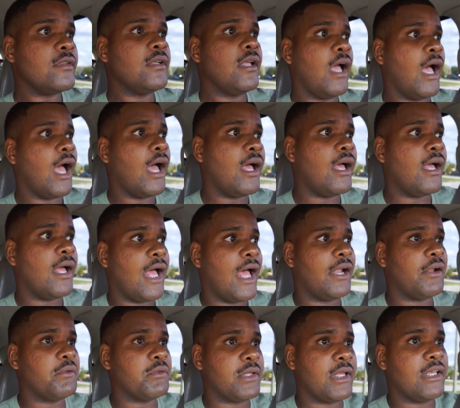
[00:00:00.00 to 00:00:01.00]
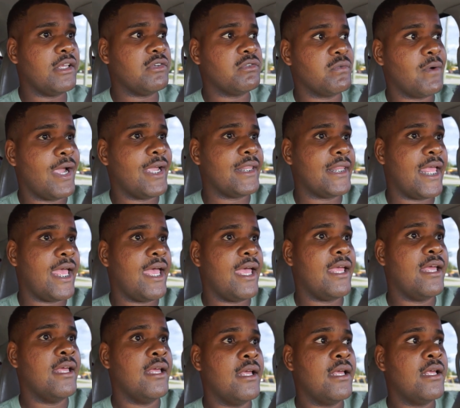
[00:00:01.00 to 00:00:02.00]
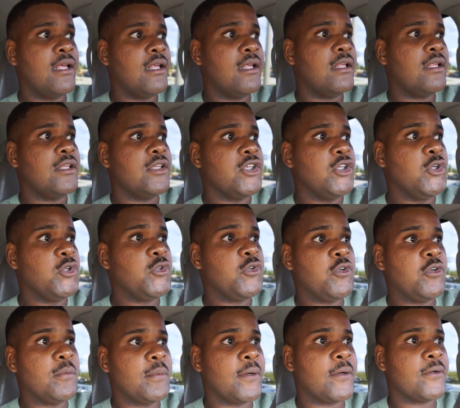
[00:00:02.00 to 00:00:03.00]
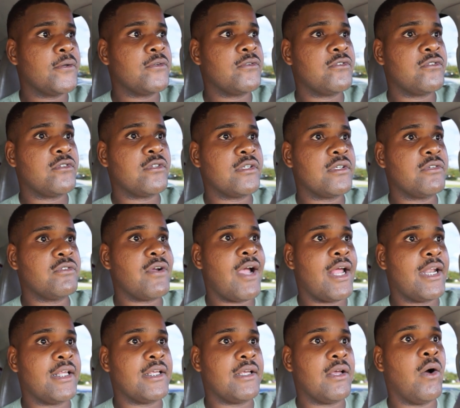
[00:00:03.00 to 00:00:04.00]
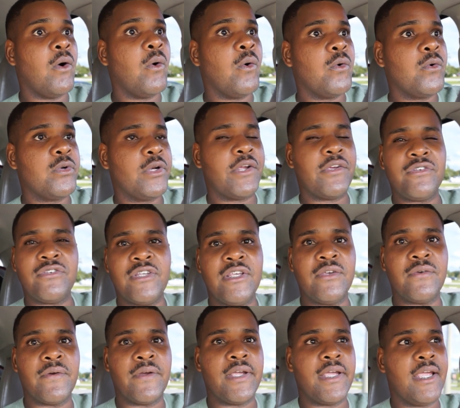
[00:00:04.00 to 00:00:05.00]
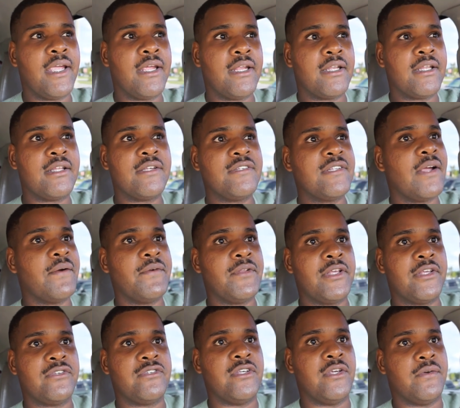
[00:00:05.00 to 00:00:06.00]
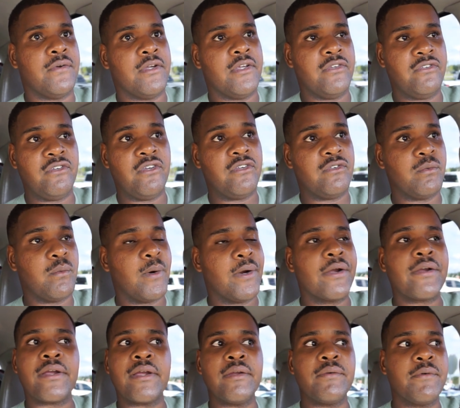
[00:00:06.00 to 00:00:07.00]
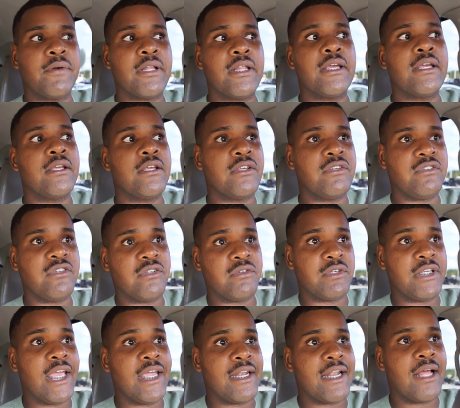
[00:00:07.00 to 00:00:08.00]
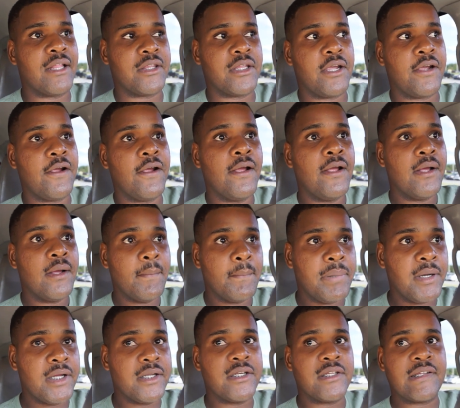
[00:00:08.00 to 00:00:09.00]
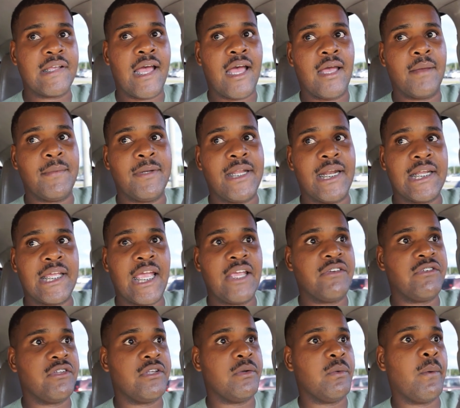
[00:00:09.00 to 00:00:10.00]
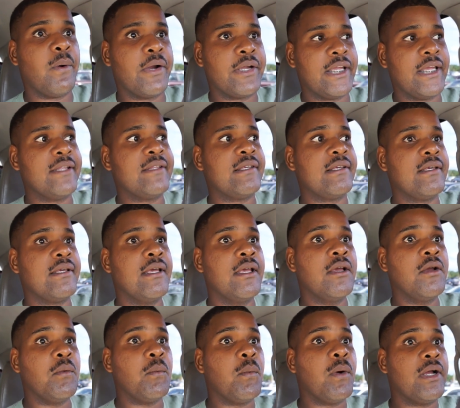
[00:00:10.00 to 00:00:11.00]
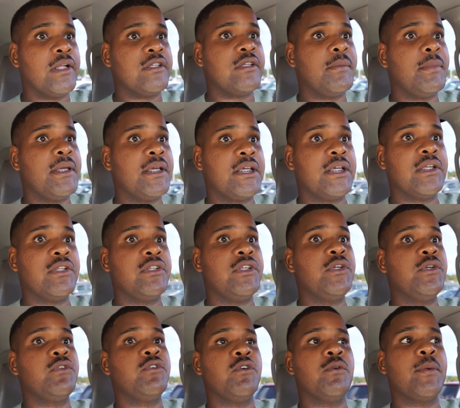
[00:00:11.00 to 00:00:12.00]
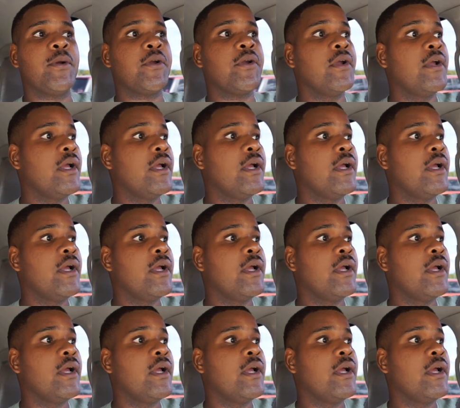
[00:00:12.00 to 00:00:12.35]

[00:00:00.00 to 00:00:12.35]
I don't think it's right that YouTubers try to hold their secret in. And it's not really a secret, it's just work, really. It's just getting out there, putting the time, dedication, and work into wanting to be a good YouTuber